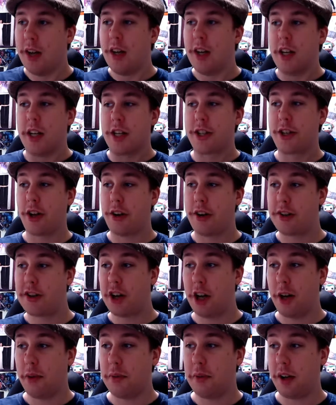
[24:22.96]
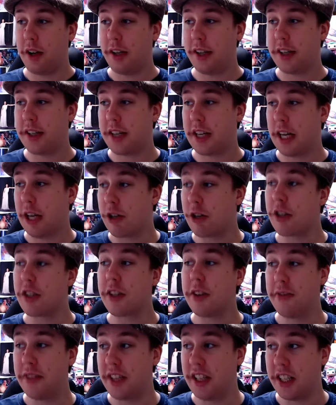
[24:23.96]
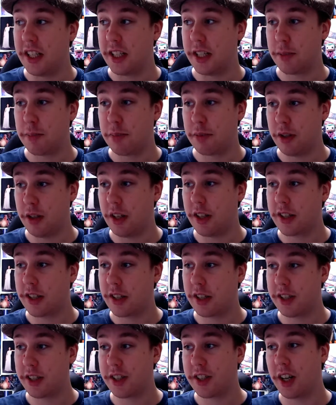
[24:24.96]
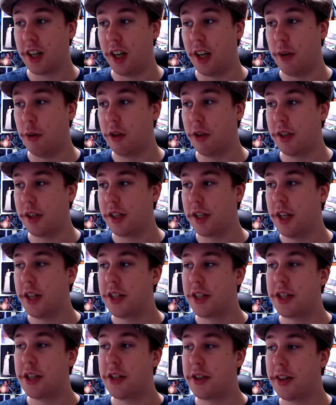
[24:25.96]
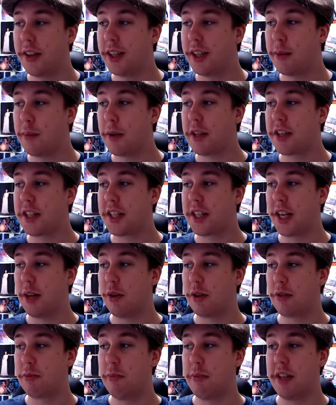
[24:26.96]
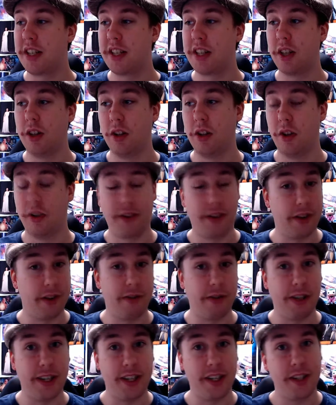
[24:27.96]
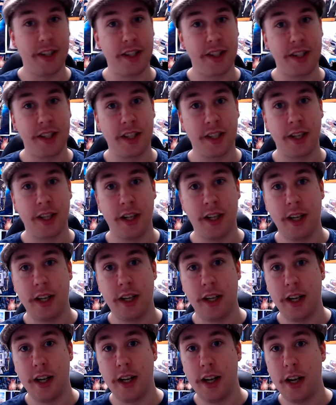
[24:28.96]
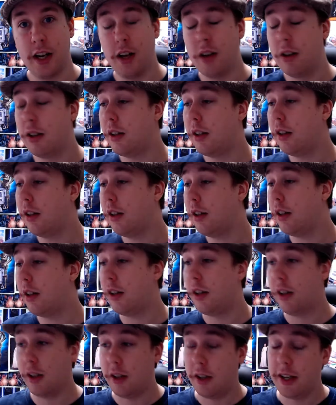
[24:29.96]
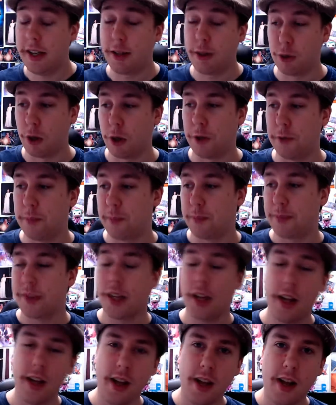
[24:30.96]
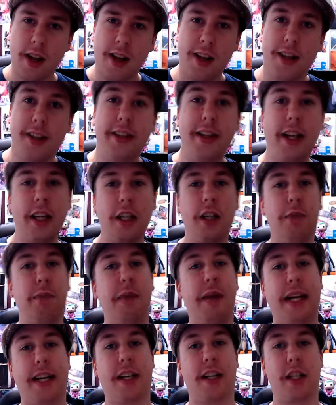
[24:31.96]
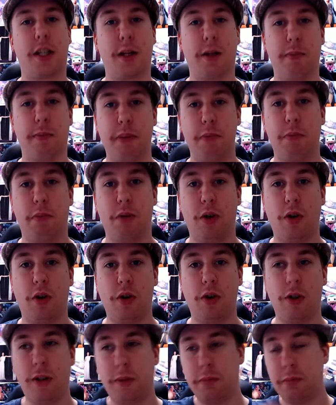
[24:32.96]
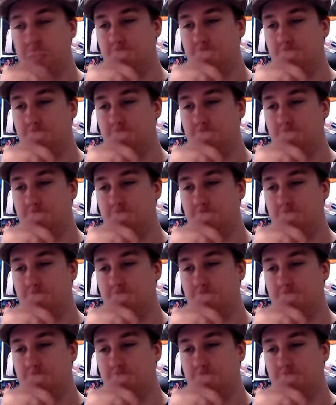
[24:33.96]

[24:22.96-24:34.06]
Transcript: so the timeline is hundreds of years prior to the Skywalkers, so think about Star Wars meets Lord of the Rings. Oh, end quote. That could mean it's a bit more,